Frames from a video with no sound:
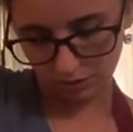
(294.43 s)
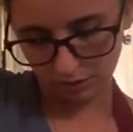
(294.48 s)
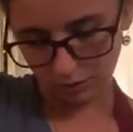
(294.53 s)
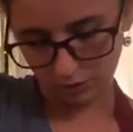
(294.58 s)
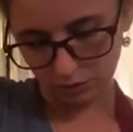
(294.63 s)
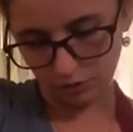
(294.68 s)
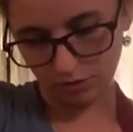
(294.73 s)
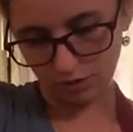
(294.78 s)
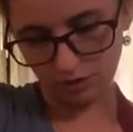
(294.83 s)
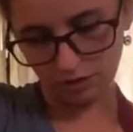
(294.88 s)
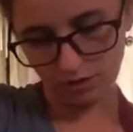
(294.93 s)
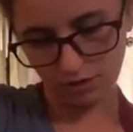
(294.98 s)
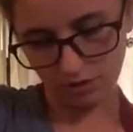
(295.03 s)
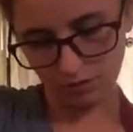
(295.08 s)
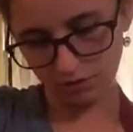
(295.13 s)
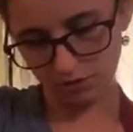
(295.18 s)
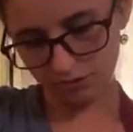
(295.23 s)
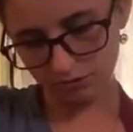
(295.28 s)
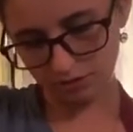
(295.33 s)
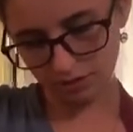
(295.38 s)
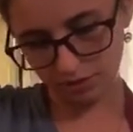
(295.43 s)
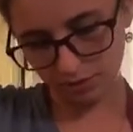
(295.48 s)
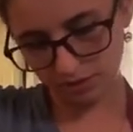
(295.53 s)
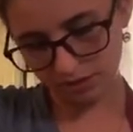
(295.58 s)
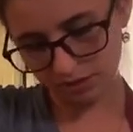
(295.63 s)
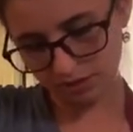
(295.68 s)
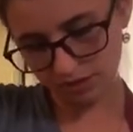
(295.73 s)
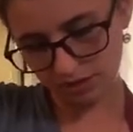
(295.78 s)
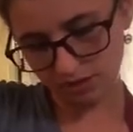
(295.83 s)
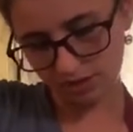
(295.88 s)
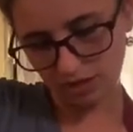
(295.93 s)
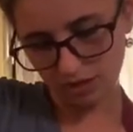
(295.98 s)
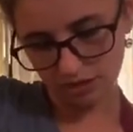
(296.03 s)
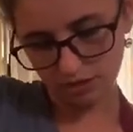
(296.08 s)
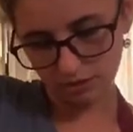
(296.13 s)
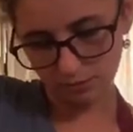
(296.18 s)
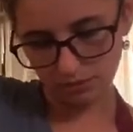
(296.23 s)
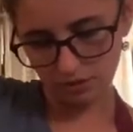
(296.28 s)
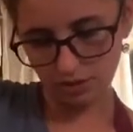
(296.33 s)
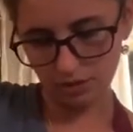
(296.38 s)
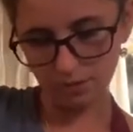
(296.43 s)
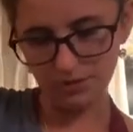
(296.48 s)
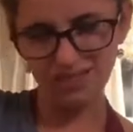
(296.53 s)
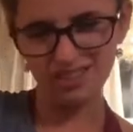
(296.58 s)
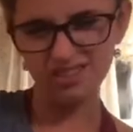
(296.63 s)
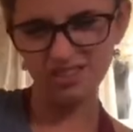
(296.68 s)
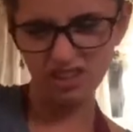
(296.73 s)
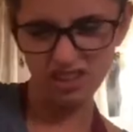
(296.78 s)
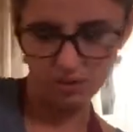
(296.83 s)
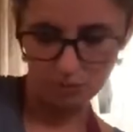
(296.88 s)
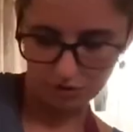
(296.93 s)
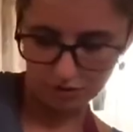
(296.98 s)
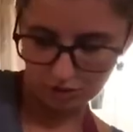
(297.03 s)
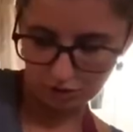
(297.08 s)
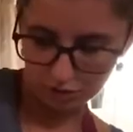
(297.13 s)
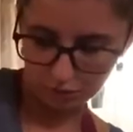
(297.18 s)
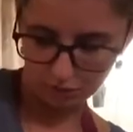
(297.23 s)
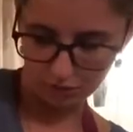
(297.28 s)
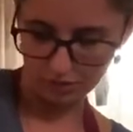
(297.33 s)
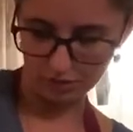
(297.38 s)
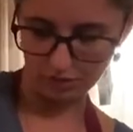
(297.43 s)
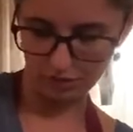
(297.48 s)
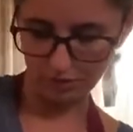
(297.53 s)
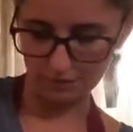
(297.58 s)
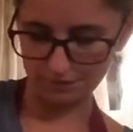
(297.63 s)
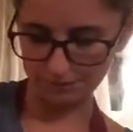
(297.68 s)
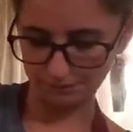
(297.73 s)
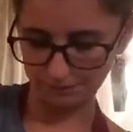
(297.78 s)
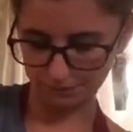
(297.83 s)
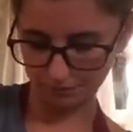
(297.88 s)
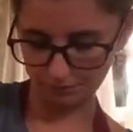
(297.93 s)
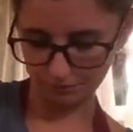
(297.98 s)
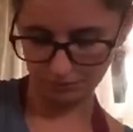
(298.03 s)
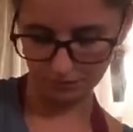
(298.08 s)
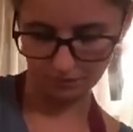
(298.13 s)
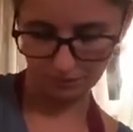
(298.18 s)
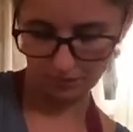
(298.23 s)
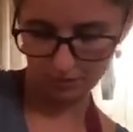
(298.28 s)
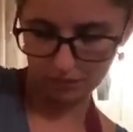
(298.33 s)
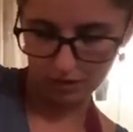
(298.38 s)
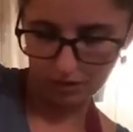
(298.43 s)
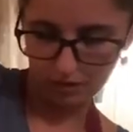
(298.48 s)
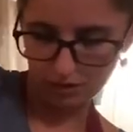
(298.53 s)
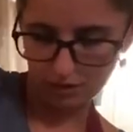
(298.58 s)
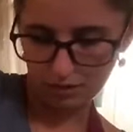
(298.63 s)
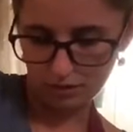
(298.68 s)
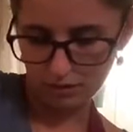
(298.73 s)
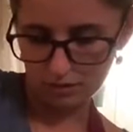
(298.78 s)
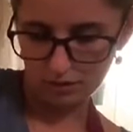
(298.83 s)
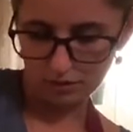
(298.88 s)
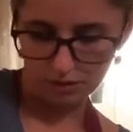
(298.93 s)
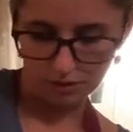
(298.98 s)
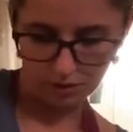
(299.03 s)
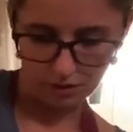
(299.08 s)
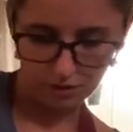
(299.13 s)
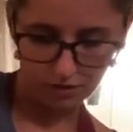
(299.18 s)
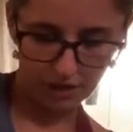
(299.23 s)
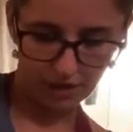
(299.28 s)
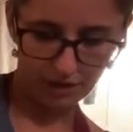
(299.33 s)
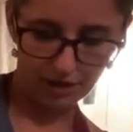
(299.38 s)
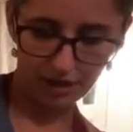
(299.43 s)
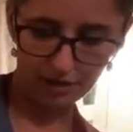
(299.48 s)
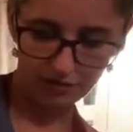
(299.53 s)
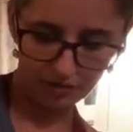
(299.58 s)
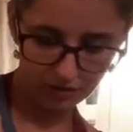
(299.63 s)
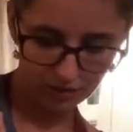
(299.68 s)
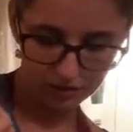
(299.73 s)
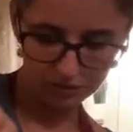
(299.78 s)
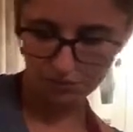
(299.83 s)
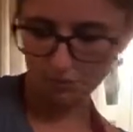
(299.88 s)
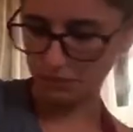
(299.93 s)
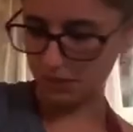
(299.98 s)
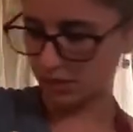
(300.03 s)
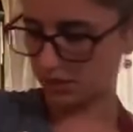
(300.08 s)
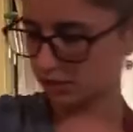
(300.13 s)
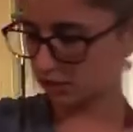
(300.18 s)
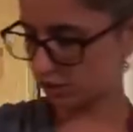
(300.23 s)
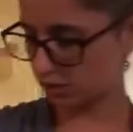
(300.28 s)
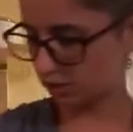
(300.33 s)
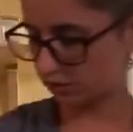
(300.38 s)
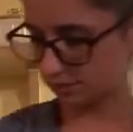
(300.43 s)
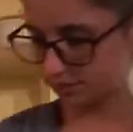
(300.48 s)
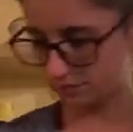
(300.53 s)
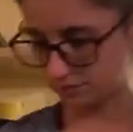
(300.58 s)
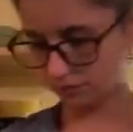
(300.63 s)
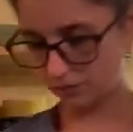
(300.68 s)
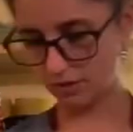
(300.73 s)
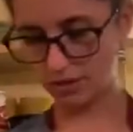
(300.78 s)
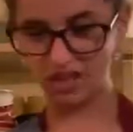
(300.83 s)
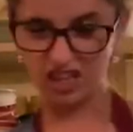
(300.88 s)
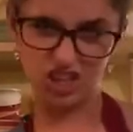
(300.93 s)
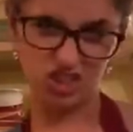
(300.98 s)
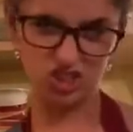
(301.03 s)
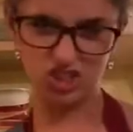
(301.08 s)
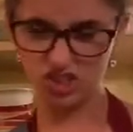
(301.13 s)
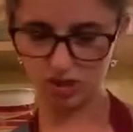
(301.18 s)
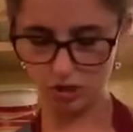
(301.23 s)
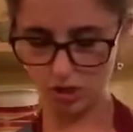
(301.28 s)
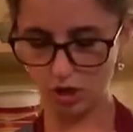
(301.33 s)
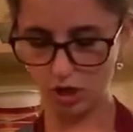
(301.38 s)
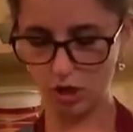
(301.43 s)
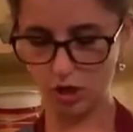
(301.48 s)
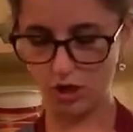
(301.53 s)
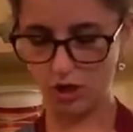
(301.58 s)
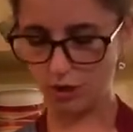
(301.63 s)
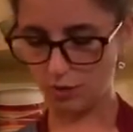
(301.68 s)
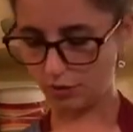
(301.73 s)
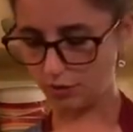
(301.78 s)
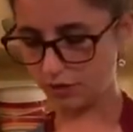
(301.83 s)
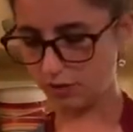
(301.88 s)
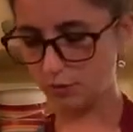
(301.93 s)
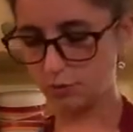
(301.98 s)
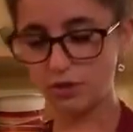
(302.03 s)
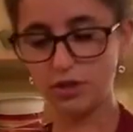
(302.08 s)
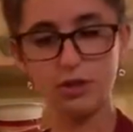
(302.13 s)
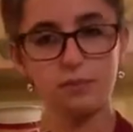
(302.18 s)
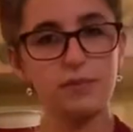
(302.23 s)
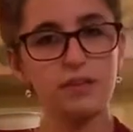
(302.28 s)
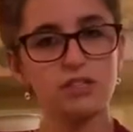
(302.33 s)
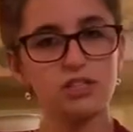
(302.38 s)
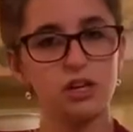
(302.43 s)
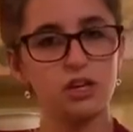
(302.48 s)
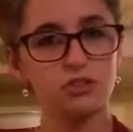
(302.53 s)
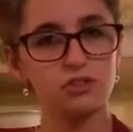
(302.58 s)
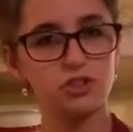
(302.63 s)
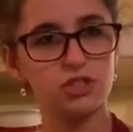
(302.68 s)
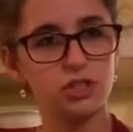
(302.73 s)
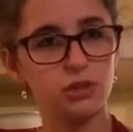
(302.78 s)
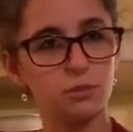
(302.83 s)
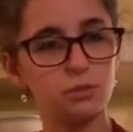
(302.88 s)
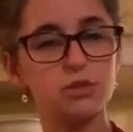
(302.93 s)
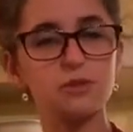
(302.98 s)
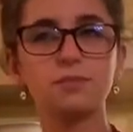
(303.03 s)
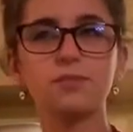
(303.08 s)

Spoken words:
where a little bit of flour gets stuck at the bottom, but that's okay, we just have to mix it in. Okay, now I feel that's mixed-ish. We're gonna put in my chocolate chips.